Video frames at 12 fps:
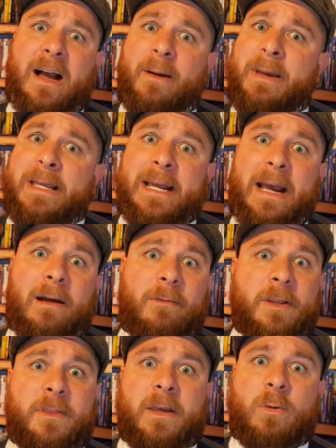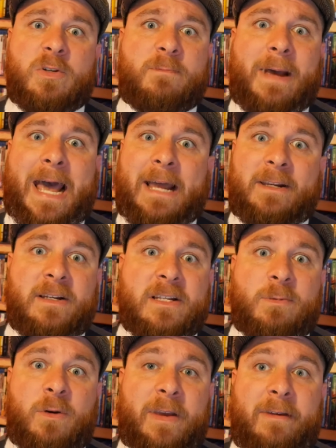I mean, everything was bad in this movie.